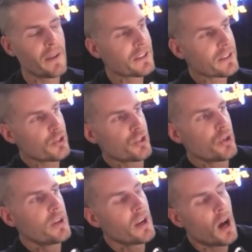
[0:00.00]
that's going to show
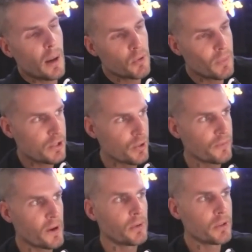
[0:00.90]
you to optimize your
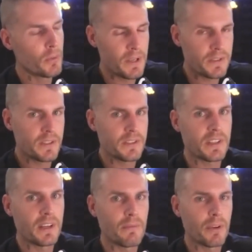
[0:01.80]
funnel and your business
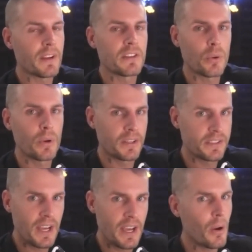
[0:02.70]
and everything that's going on
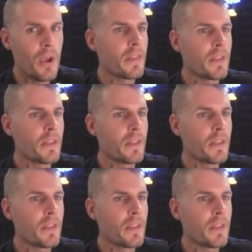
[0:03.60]
inside there.